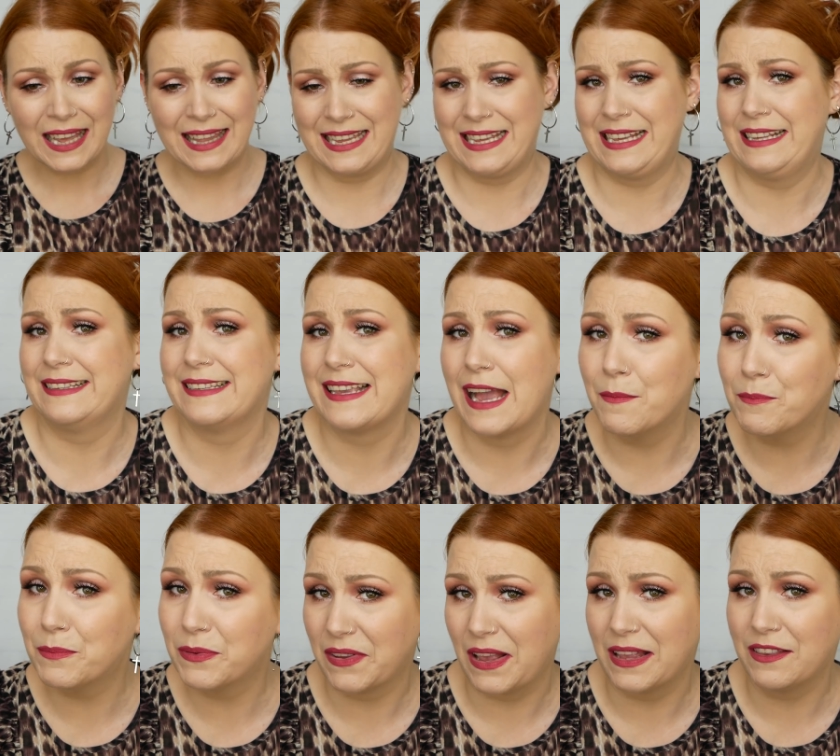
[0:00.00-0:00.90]
I think it's
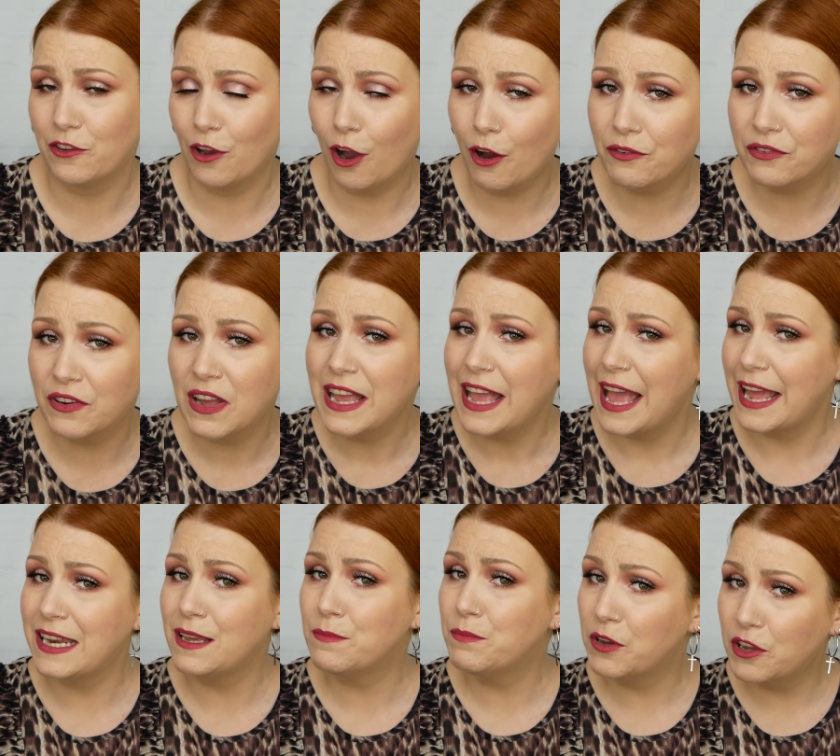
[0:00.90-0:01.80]
10% off
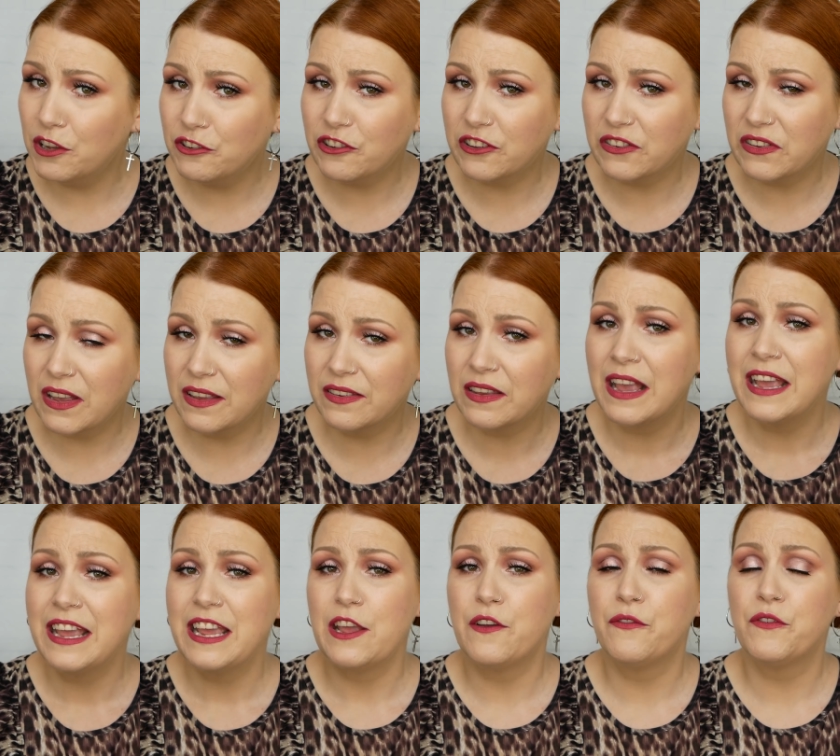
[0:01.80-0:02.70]
any purchases.
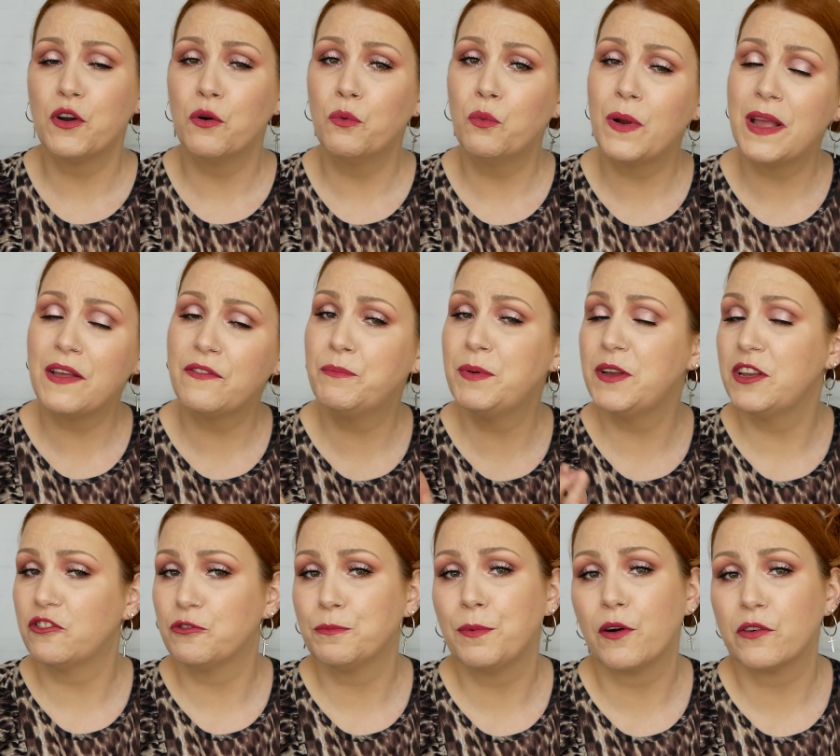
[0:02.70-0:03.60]
If you're with
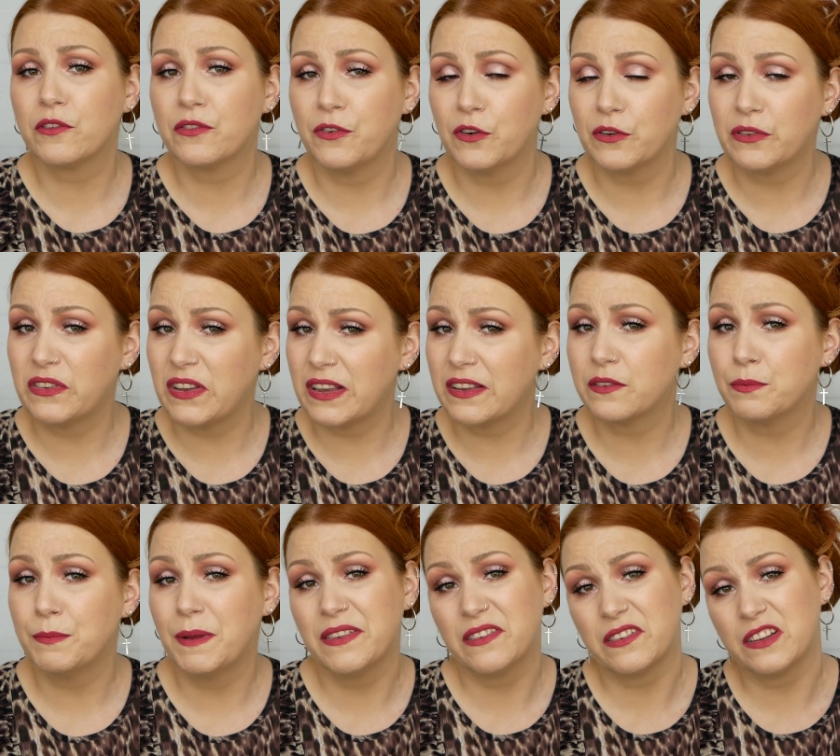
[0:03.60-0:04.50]
Birchbox for
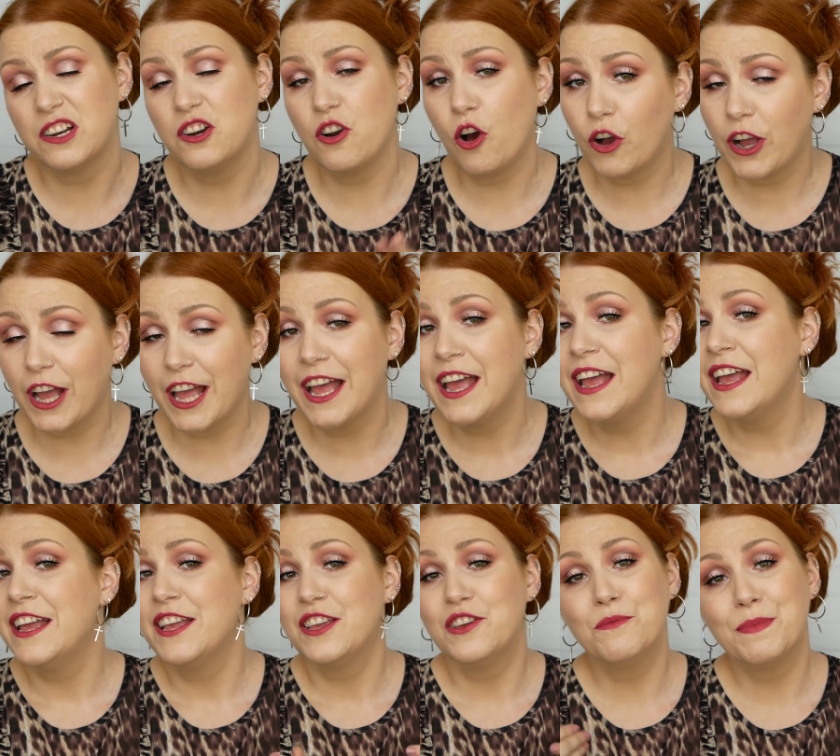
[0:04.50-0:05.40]
6 months and longer,
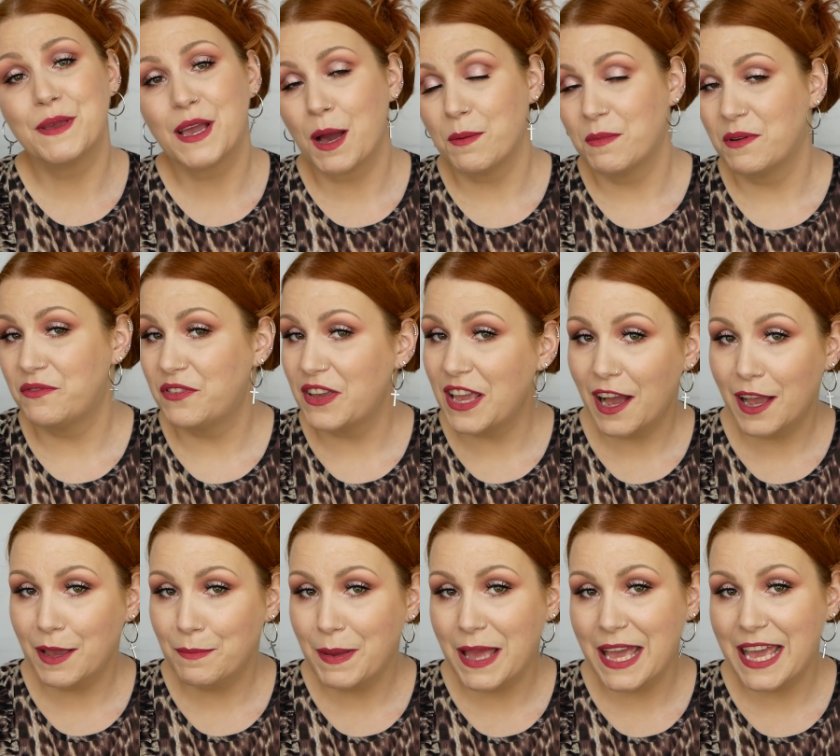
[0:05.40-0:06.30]
you become a
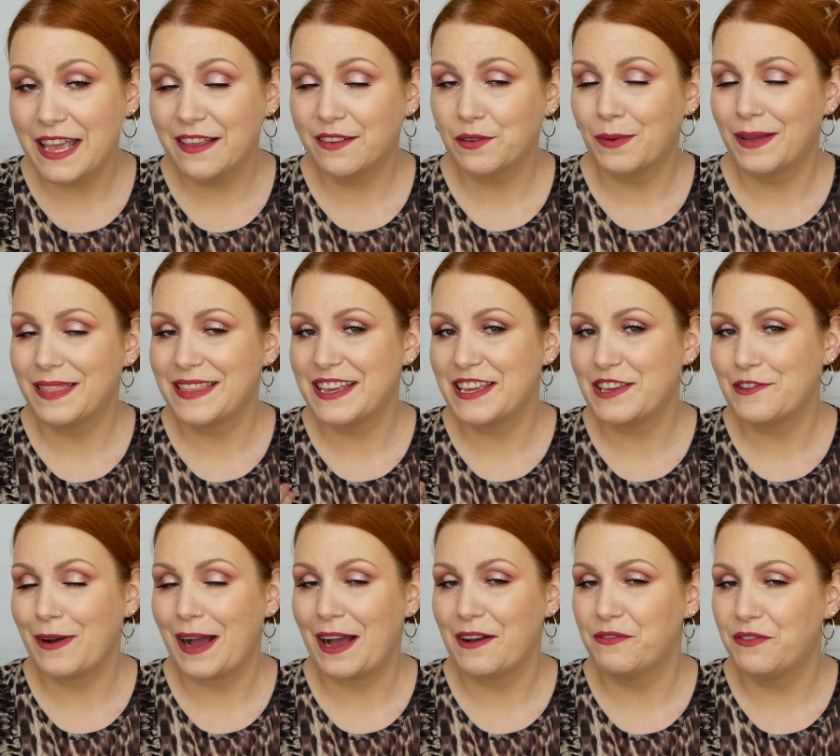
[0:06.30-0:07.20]
VIP, so I think
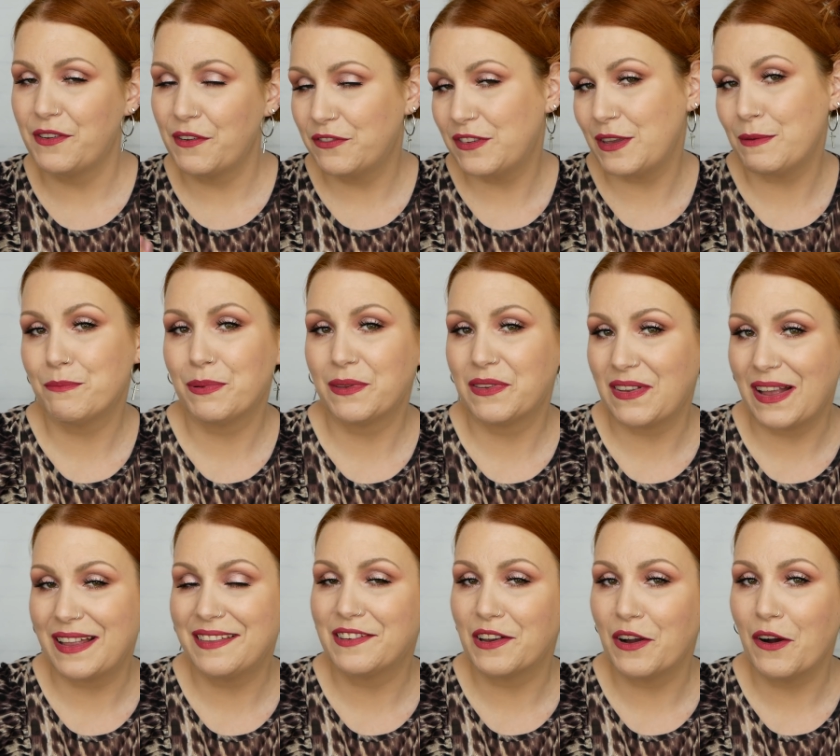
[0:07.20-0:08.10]
you have
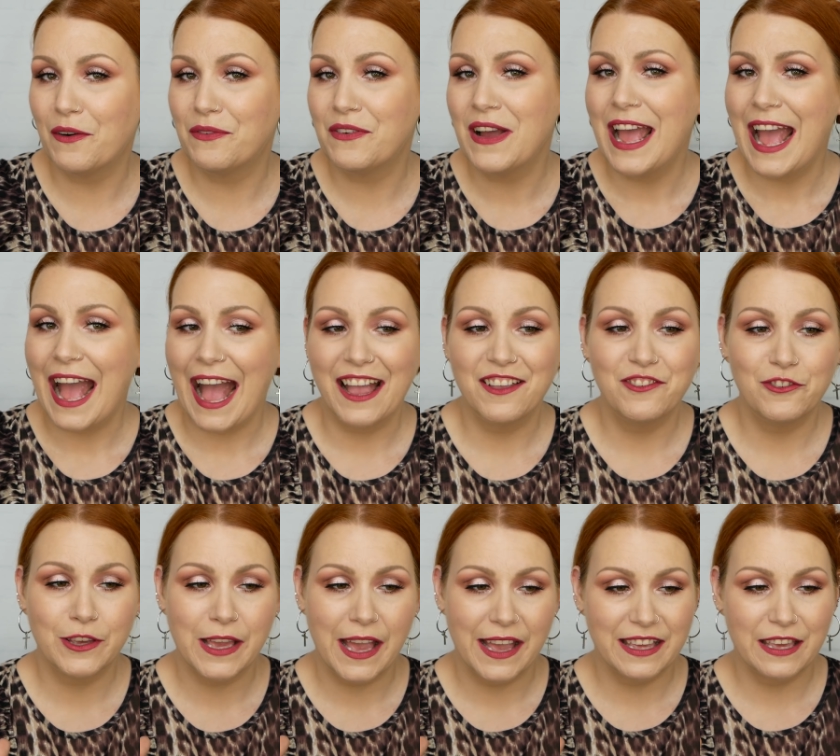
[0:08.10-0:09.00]
15% off,
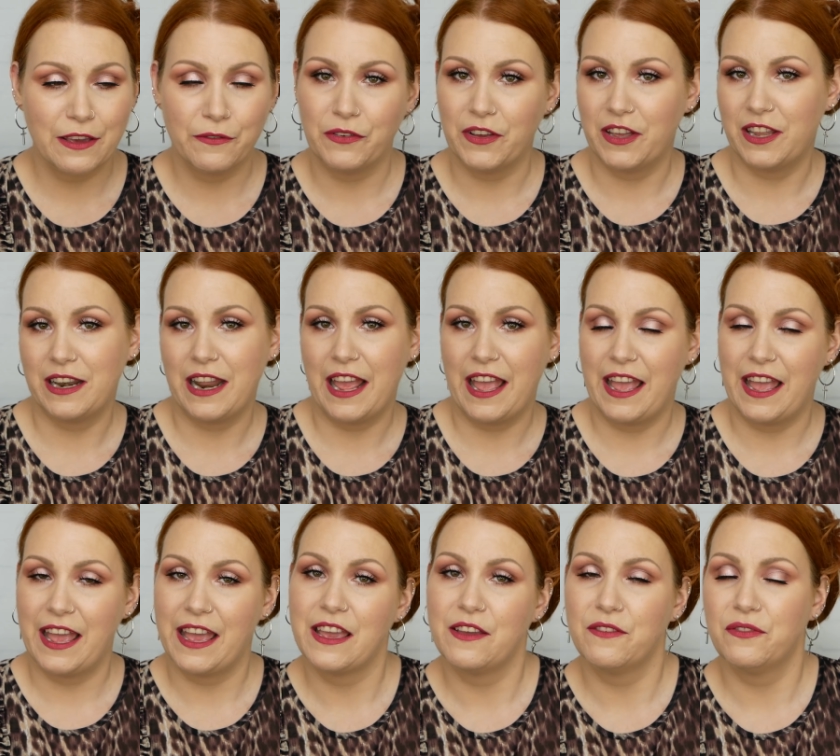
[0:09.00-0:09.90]
and you get given
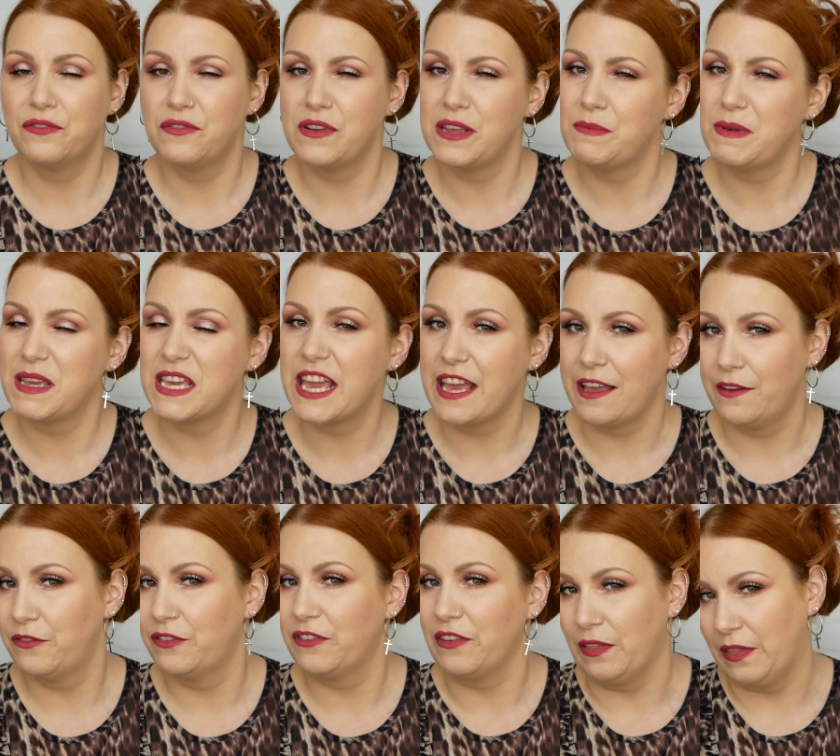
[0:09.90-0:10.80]
a freebie
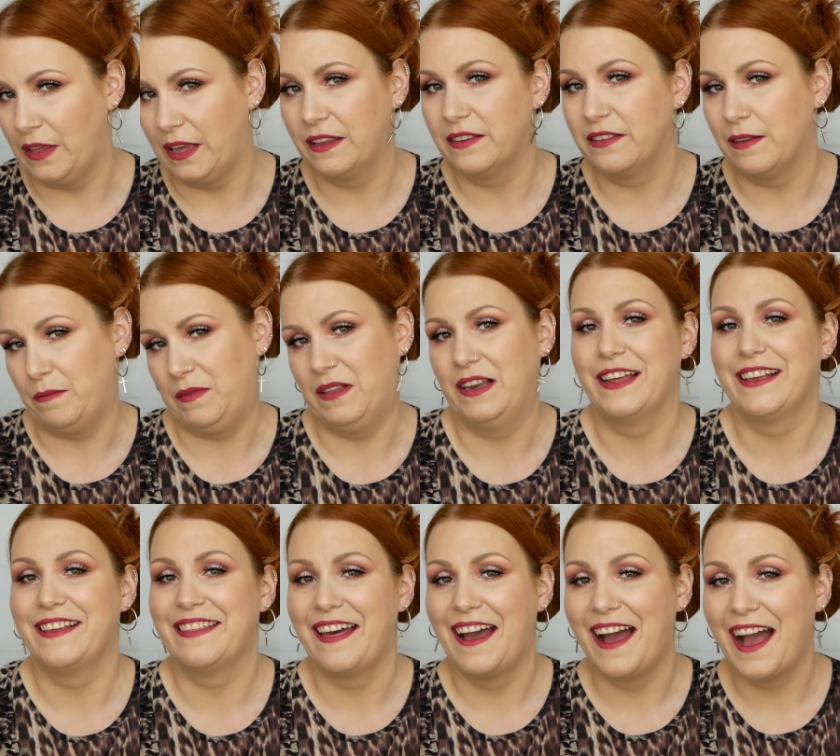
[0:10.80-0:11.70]
gift, I think, something
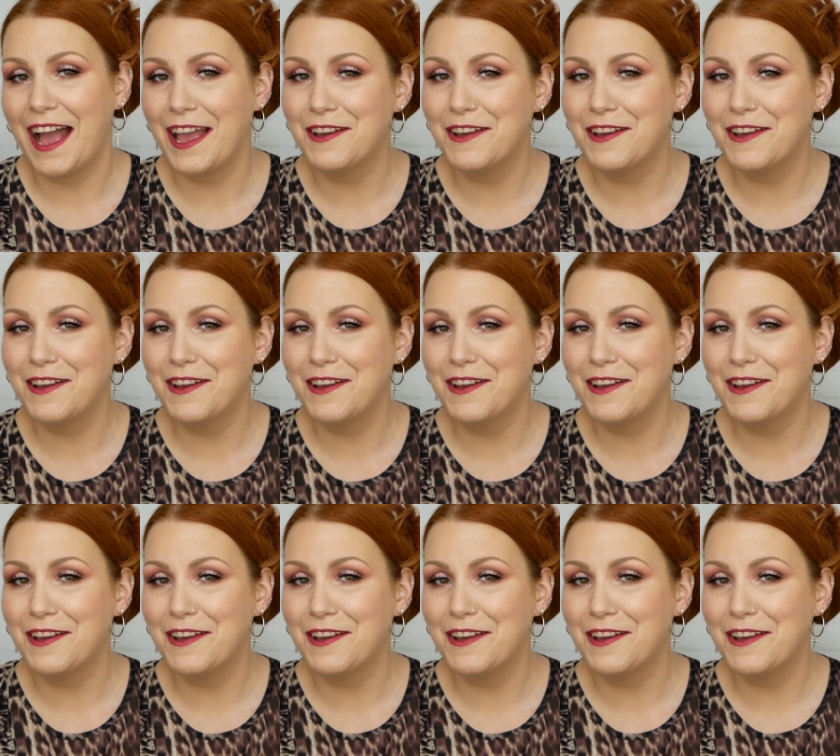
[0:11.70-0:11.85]
like that.